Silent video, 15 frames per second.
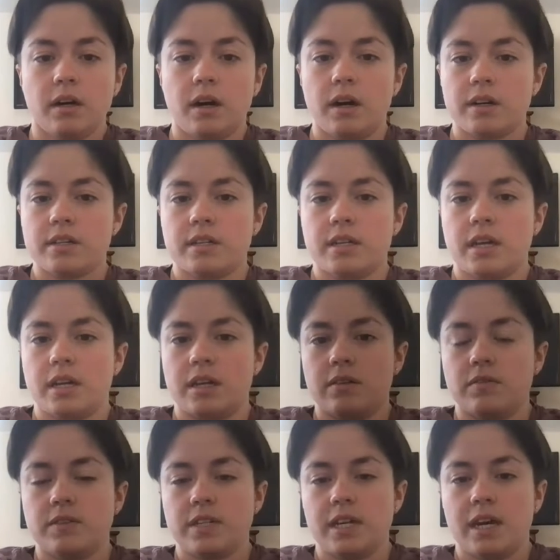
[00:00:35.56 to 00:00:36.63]

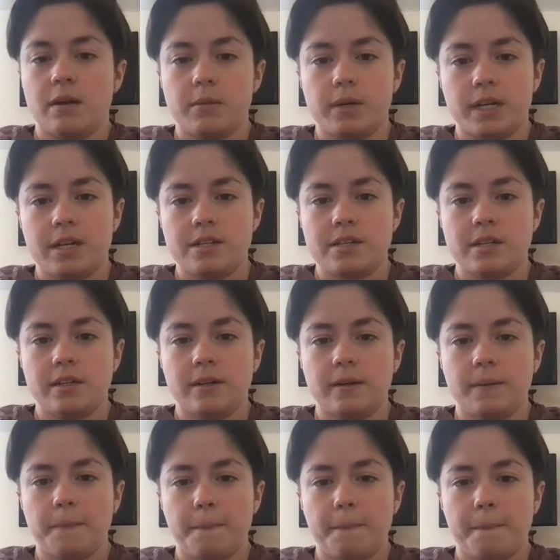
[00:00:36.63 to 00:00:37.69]
oxidative deamination,
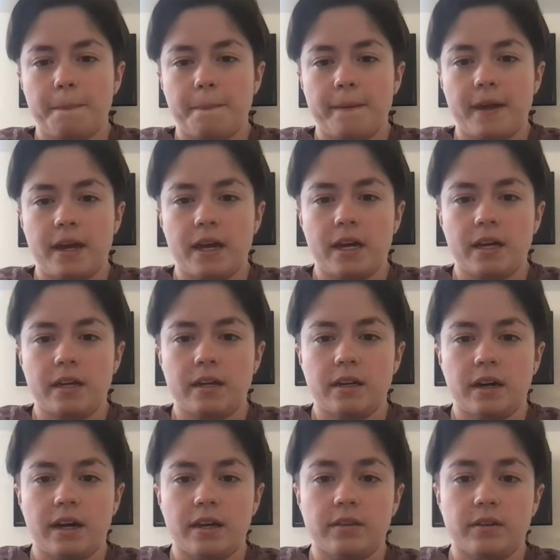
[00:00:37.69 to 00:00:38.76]
and
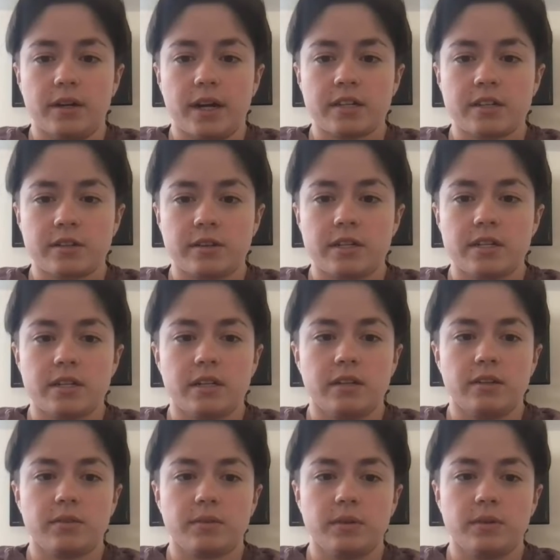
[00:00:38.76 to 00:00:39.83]
either
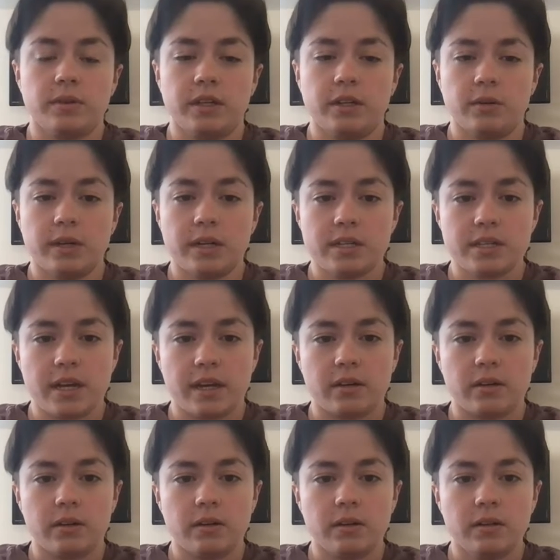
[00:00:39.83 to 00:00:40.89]
excretion through the urea
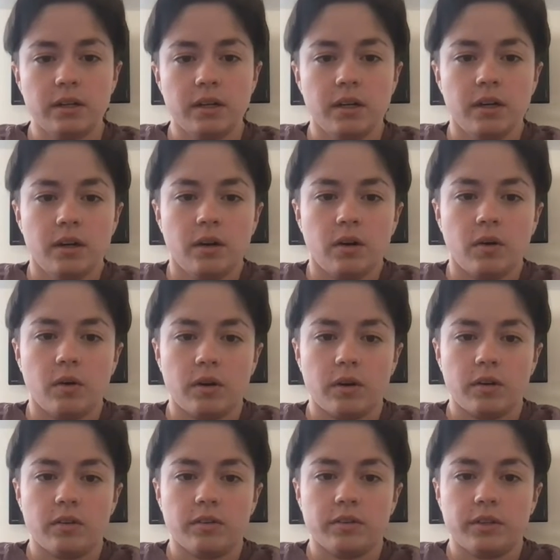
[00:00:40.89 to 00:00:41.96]
cycle
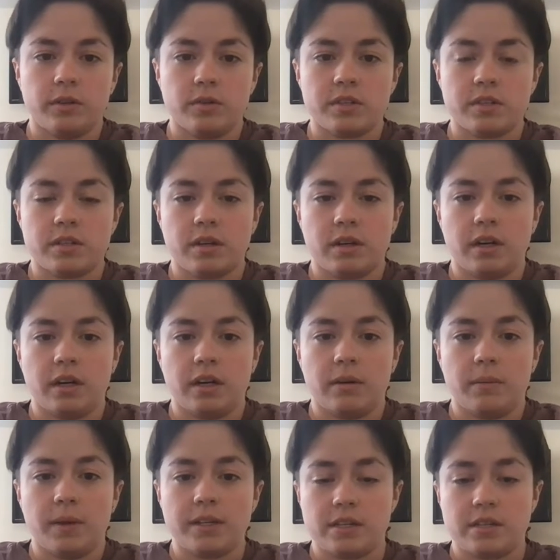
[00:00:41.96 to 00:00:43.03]
or use
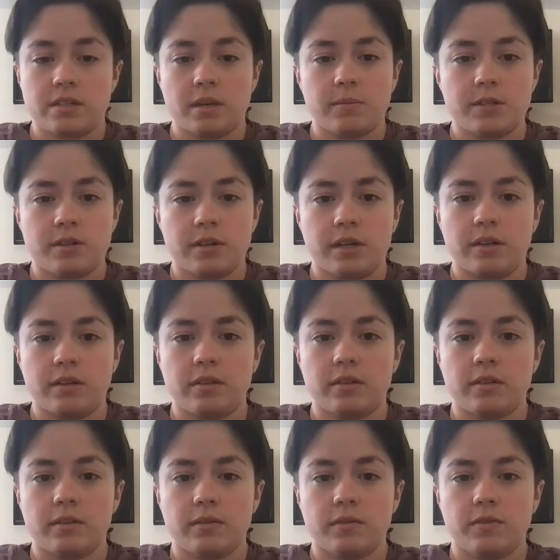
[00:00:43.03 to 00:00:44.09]
as a substrate
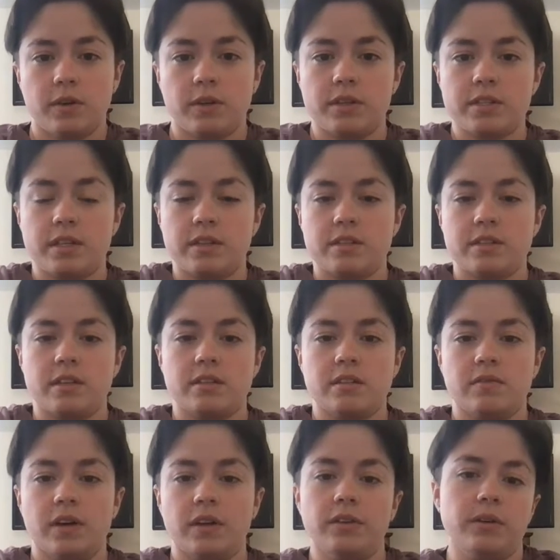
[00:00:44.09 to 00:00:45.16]
for the synthesis
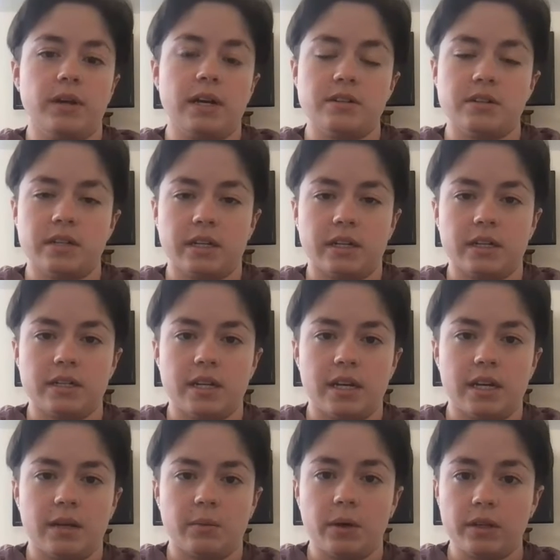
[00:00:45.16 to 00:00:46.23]
of other
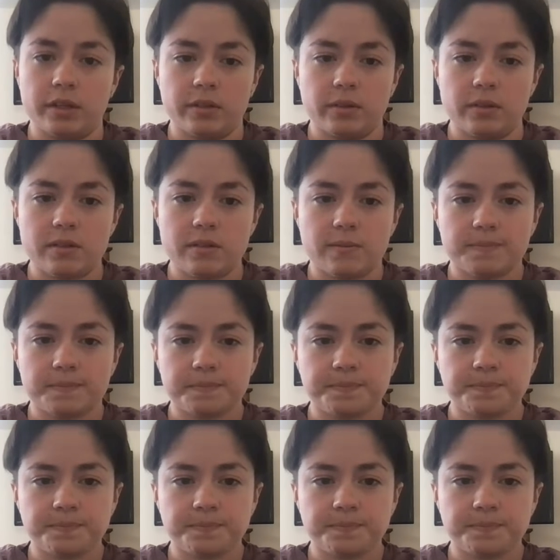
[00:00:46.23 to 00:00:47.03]
nitrogen-containing molecules.